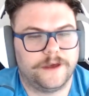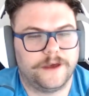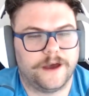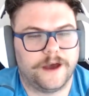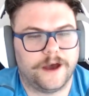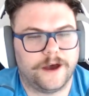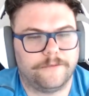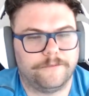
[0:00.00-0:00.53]

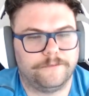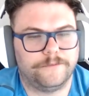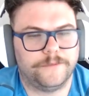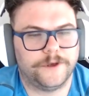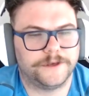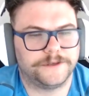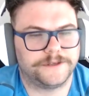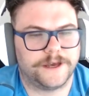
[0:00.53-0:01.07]
mm. um, mm
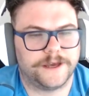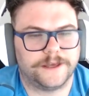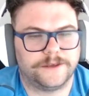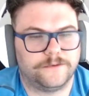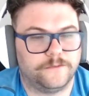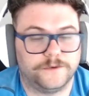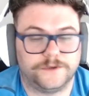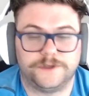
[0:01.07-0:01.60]
because I
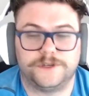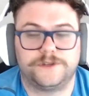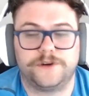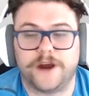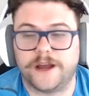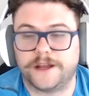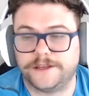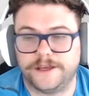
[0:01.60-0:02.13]
was
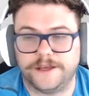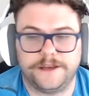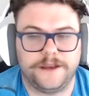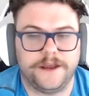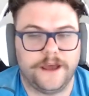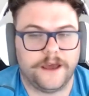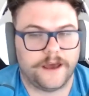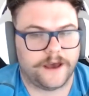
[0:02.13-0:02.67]
distracted.
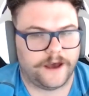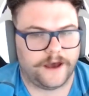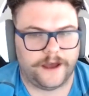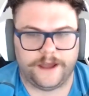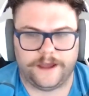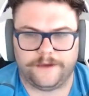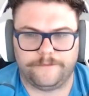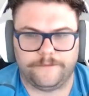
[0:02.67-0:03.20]

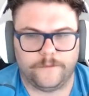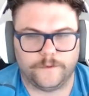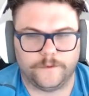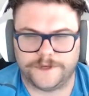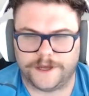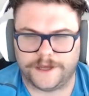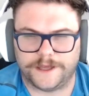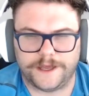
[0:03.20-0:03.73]
I was
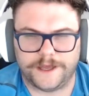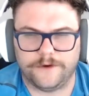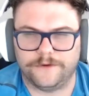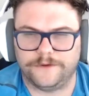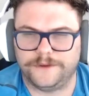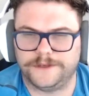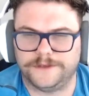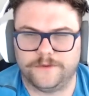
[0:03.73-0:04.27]
like
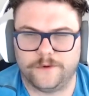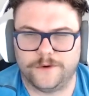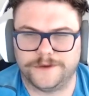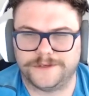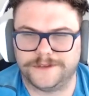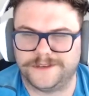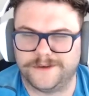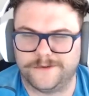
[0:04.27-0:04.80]
hearing these
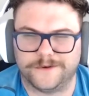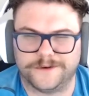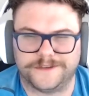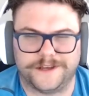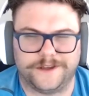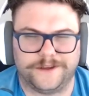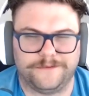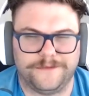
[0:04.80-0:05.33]
voices that were
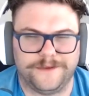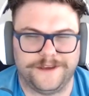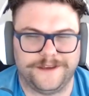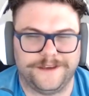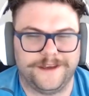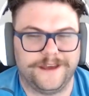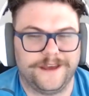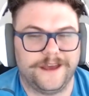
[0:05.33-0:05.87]
telling me
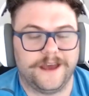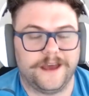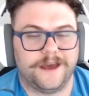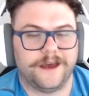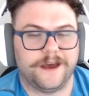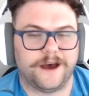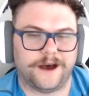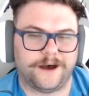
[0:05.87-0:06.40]

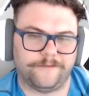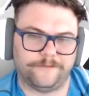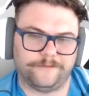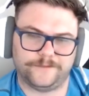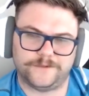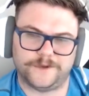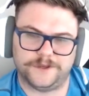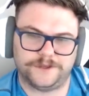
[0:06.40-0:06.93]
um,
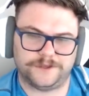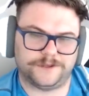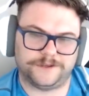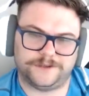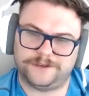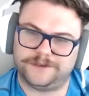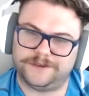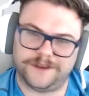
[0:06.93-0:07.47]
to
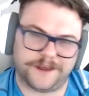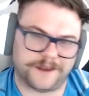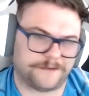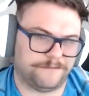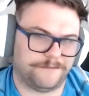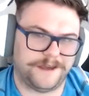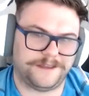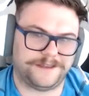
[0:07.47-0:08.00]
like
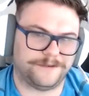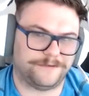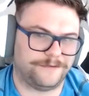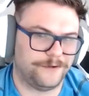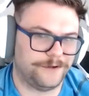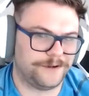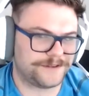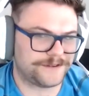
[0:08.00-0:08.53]
make the
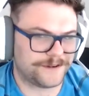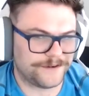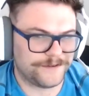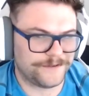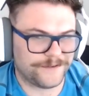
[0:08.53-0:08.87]
food a certain